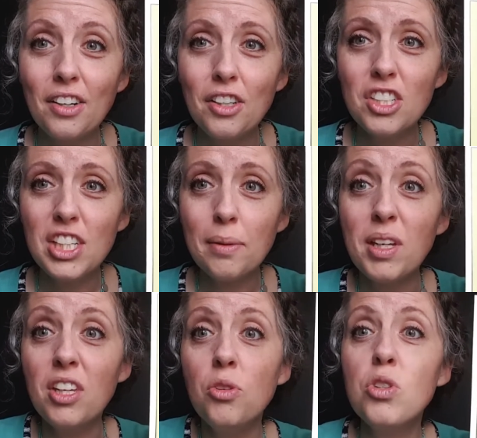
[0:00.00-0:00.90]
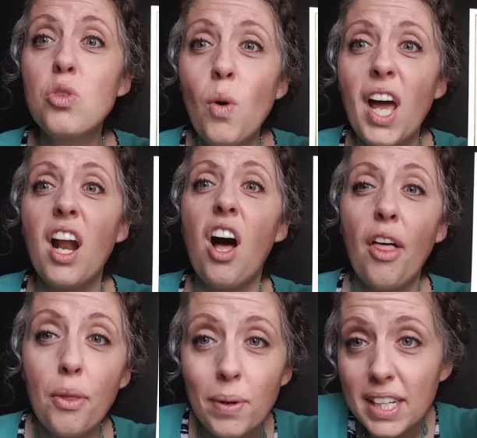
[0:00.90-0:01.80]
Good job. Can you squat
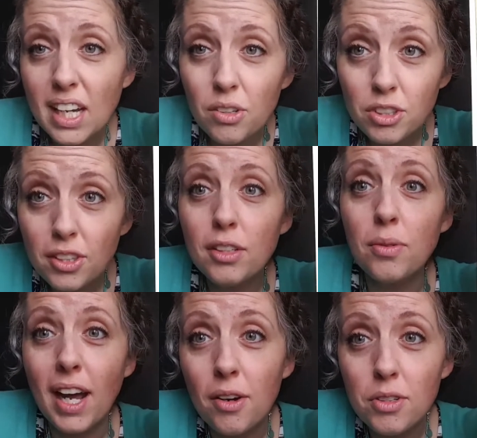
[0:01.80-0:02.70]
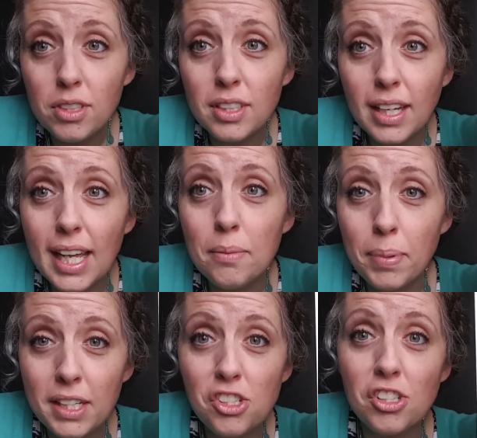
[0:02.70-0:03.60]
all the way down to the ground and
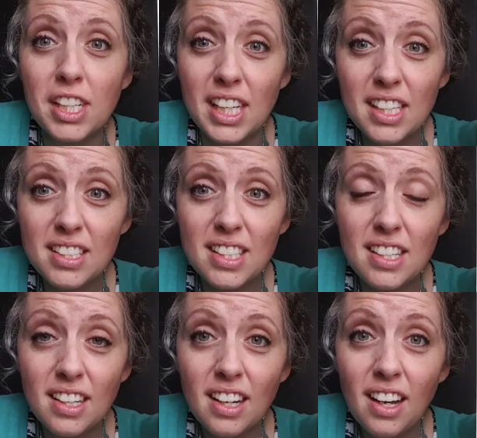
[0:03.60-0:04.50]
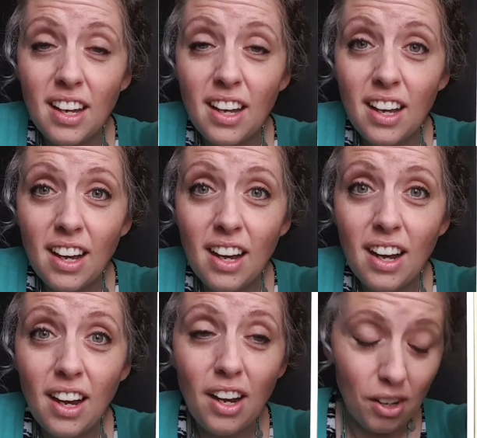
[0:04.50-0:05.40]
bend your knees?
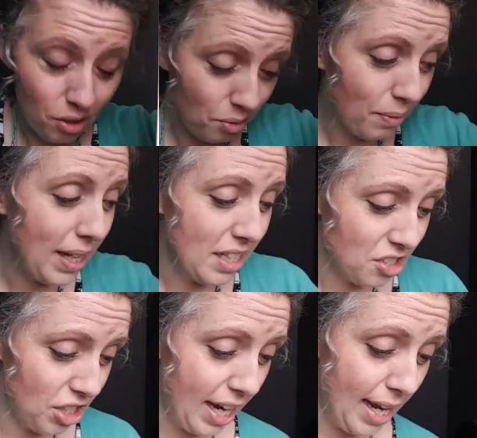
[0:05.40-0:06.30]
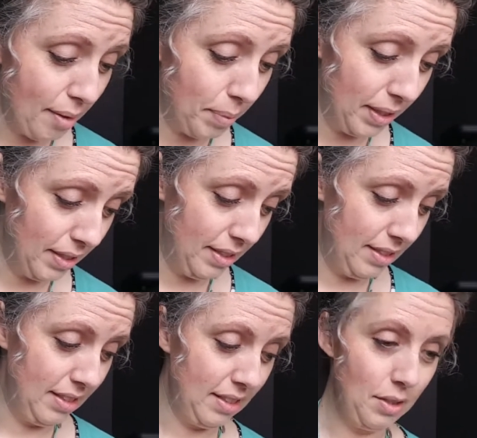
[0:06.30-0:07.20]
Great job.
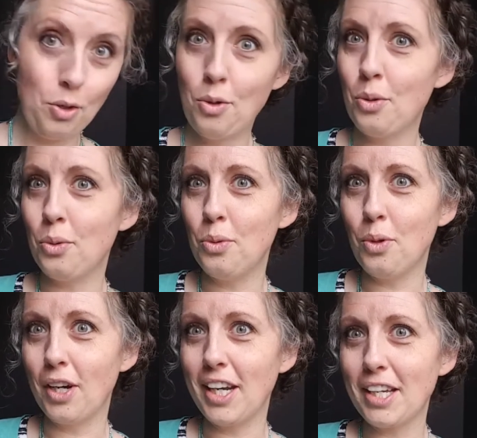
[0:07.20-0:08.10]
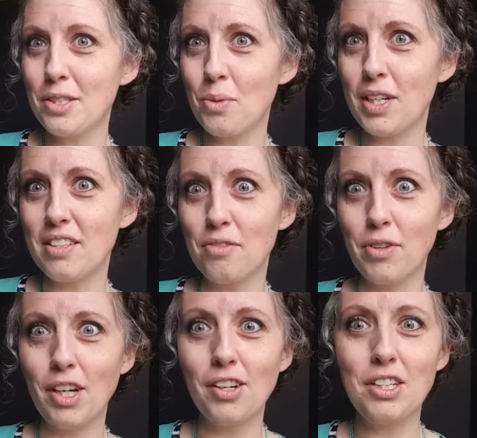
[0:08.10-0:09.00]
Ooh, our next one is
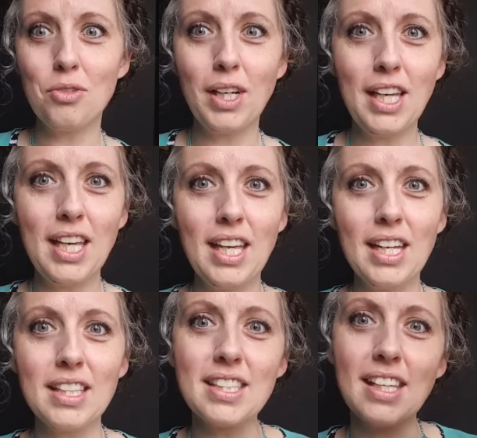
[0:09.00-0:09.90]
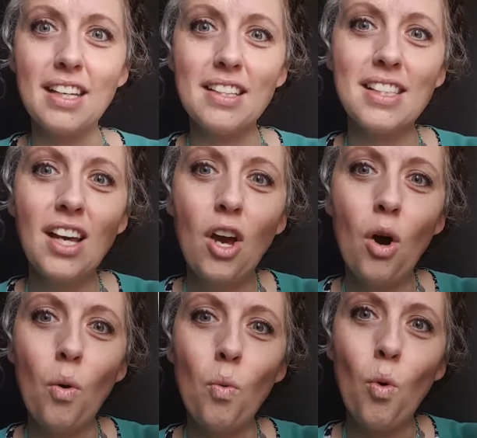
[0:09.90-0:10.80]
very tricky. It says,
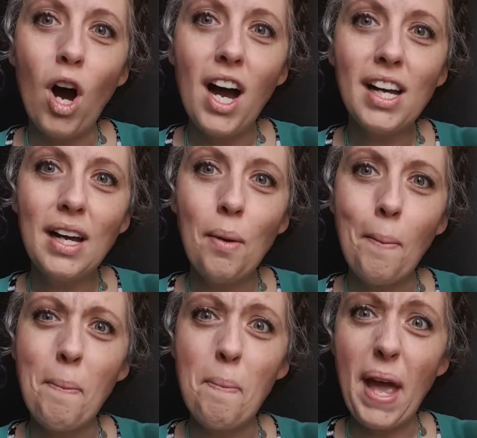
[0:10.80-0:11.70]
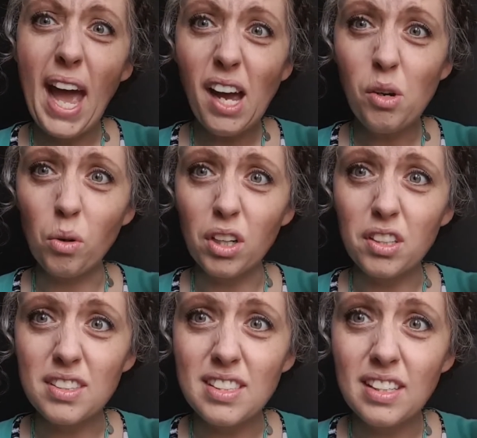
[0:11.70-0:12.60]
walk
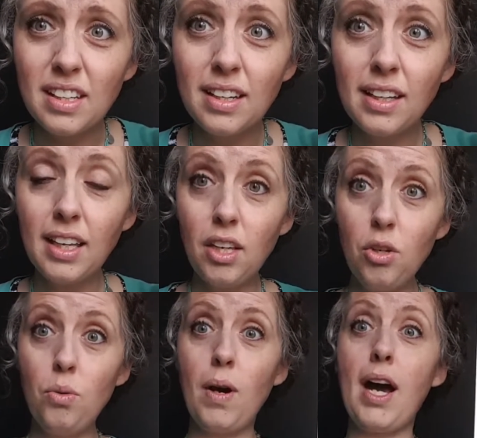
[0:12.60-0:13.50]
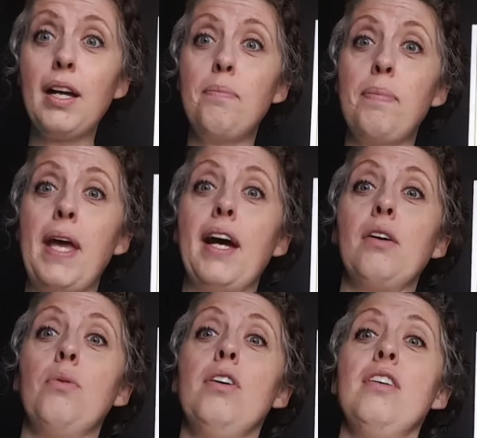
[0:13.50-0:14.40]
backwards. Can you walk
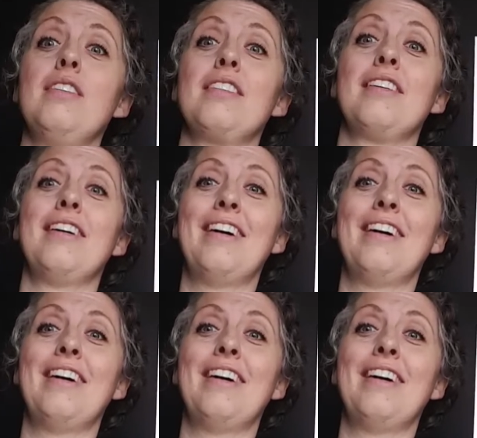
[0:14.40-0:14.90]
backwards?